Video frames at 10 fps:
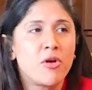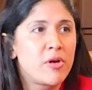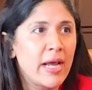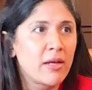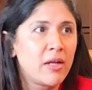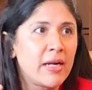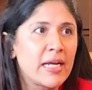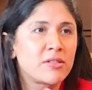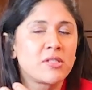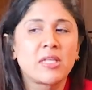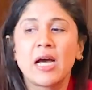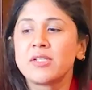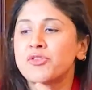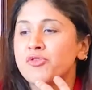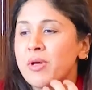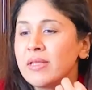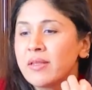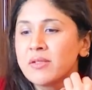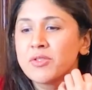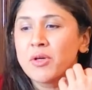Regular exercise
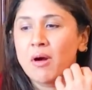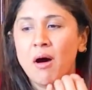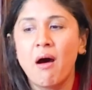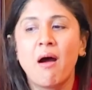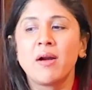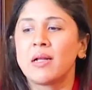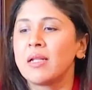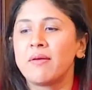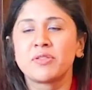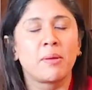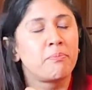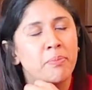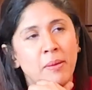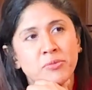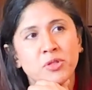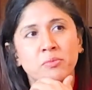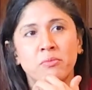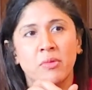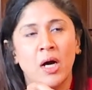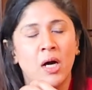strengthens your heart, allows the
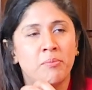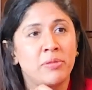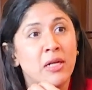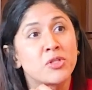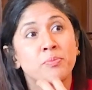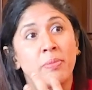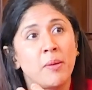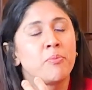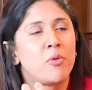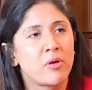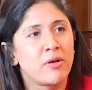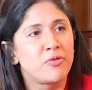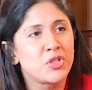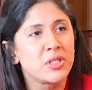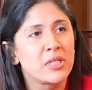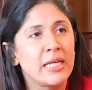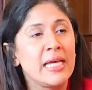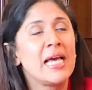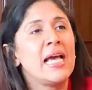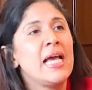blood to pump more
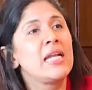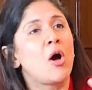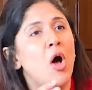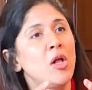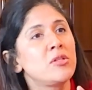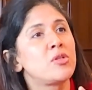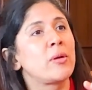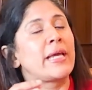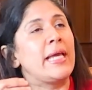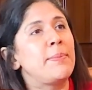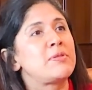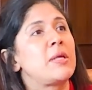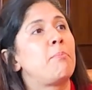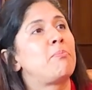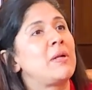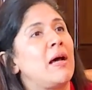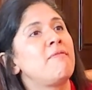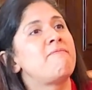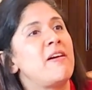efficiently. It also keeps the blood